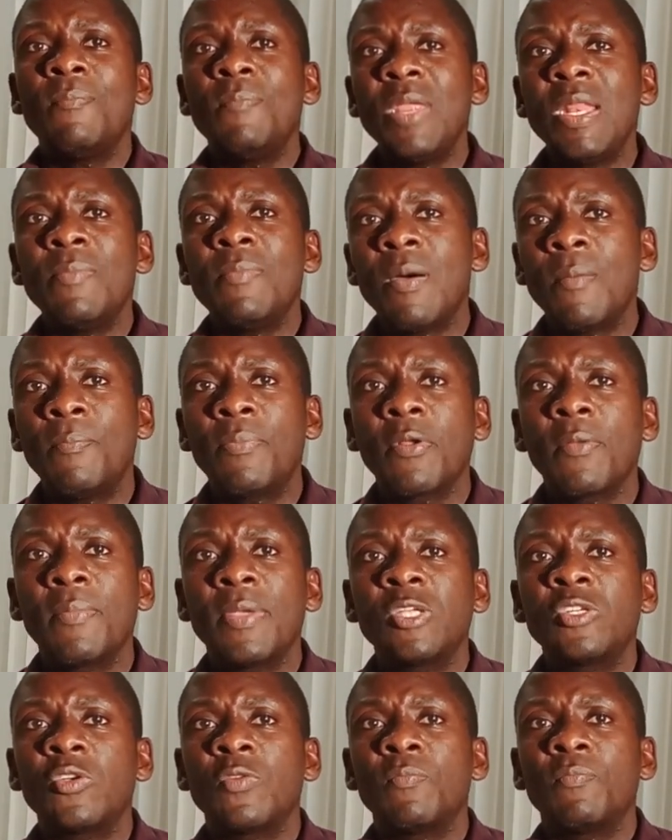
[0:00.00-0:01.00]
the minimum
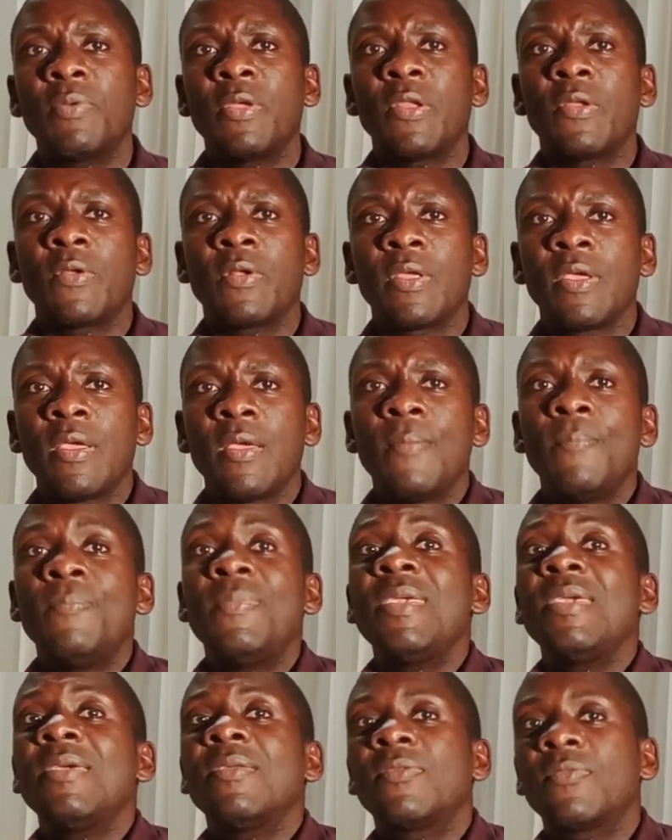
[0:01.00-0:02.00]
probation period
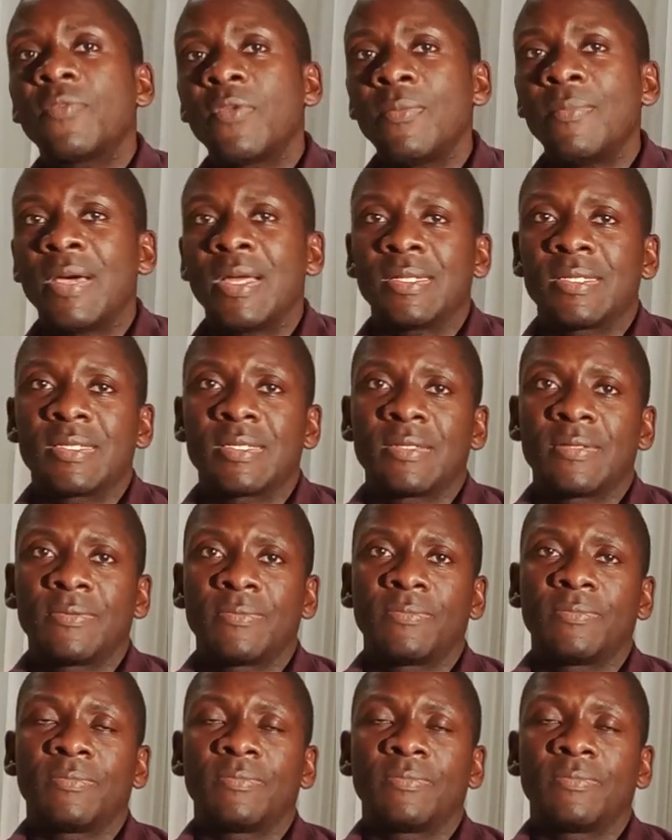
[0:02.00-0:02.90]
being three months.